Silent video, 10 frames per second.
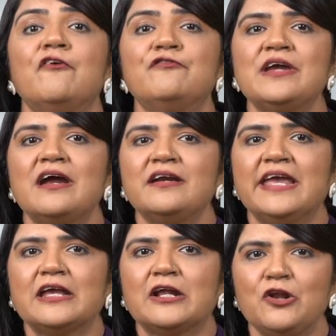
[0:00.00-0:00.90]
We are
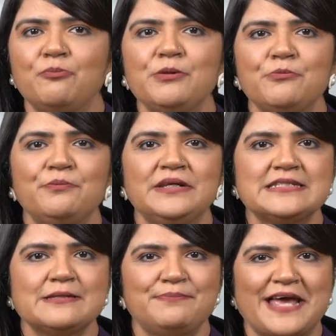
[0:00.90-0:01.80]
a global
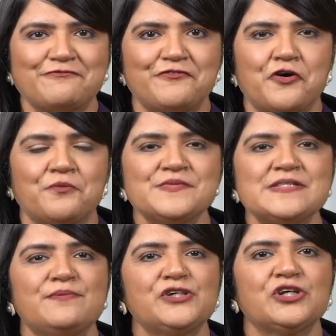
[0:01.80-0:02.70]
mobility platform
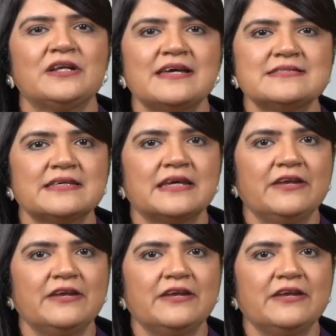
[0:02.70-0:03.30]
specializing